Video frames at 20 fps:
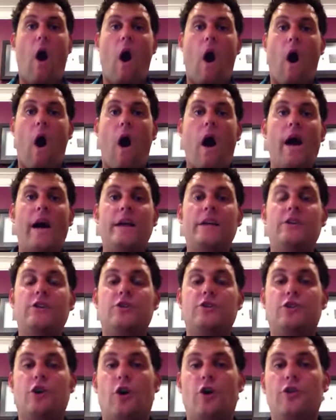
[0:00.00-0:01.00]
I
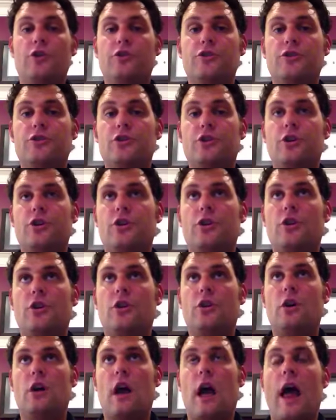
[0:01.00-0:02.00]
don't
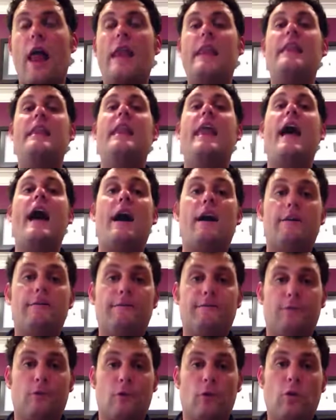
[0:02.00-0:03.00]
allow
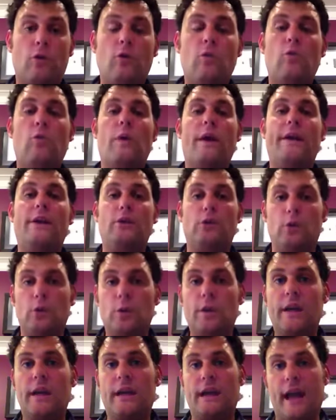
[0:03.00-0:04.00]
for when
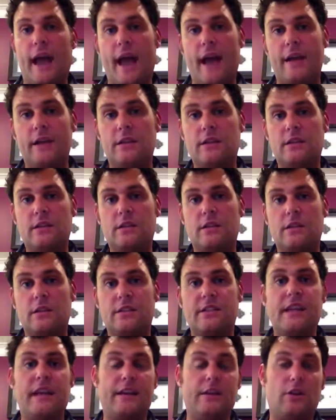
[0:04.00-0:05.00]
looking at the
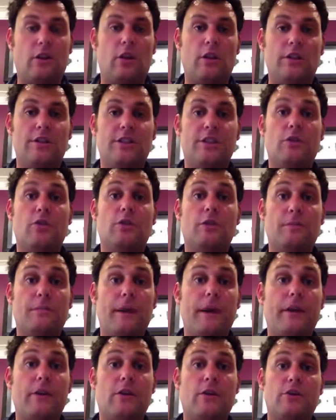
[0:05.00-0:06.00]
technology or the
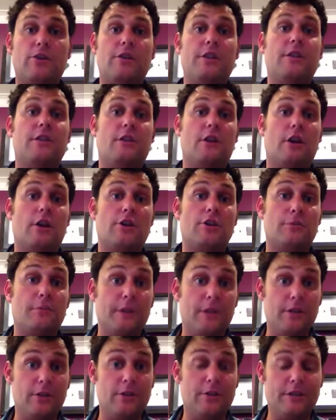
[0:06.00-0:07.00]
pedagogy that I should
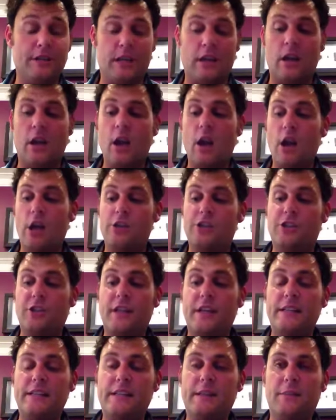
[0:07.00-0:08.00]
be using. So
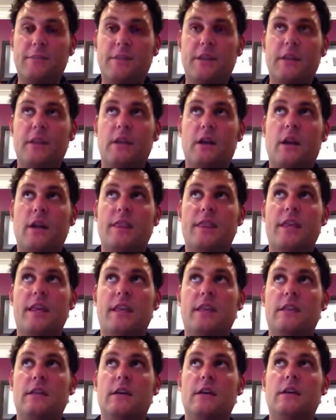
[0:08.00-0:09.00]
that's something that I
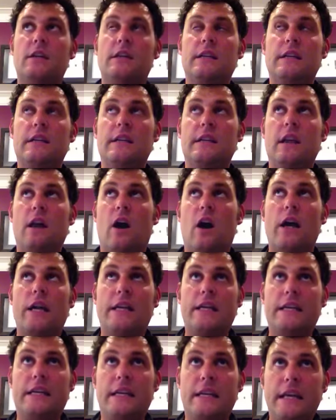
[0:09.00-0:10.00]
think that I
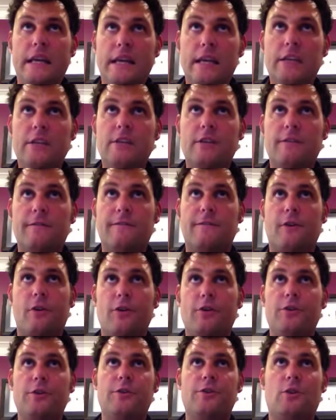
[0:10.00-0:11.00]
need to
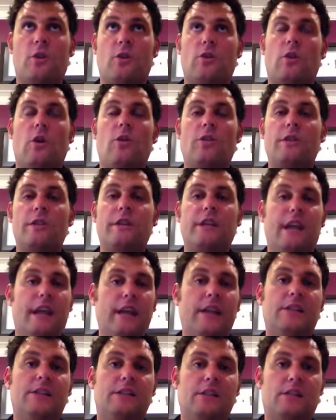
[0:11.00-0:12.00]
focus on the
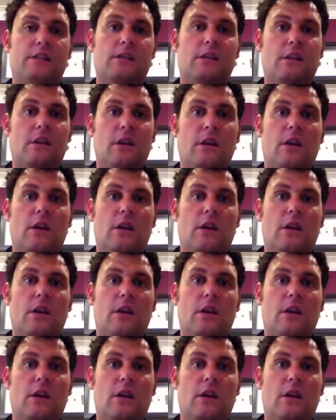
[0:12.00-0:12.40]
next